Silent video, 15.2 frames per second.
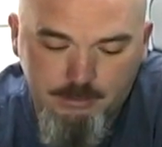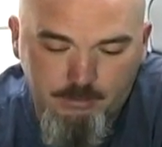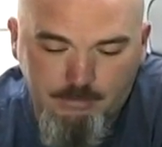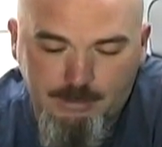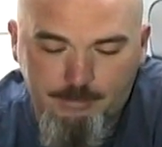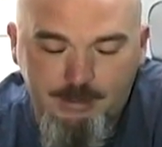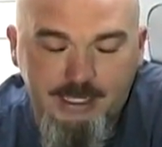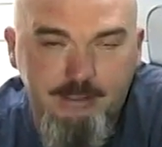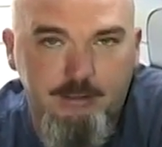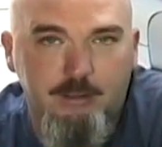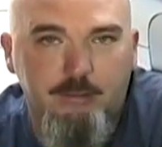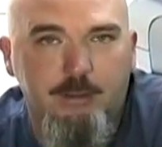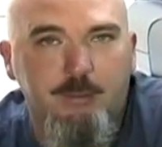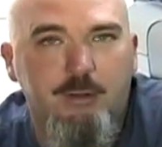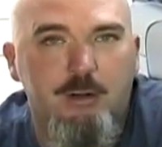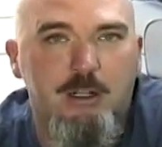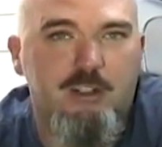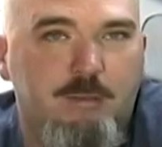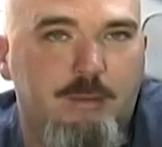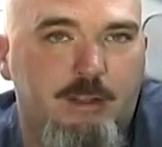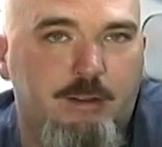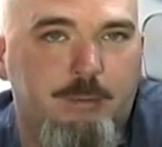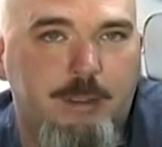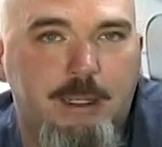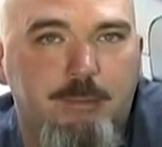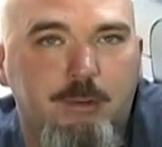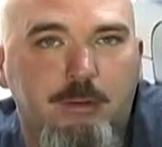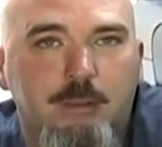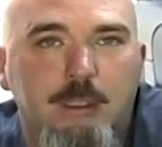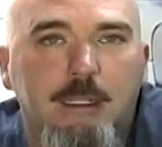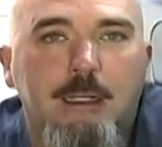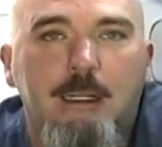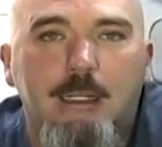Well, based on reports other people,